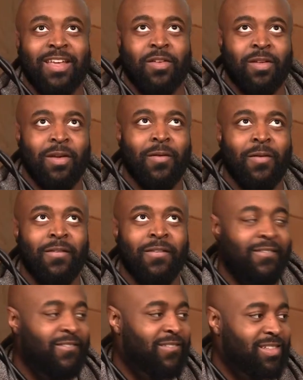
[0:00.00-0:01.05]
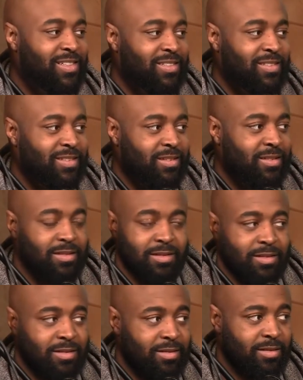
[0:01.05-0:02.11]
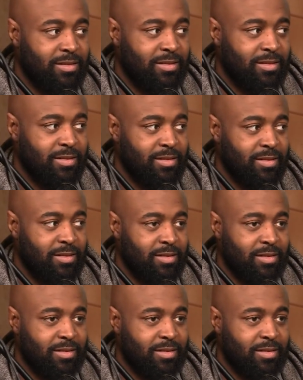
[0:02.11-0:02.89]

people think when they see me if they haven't seen me in 5 years, Travis?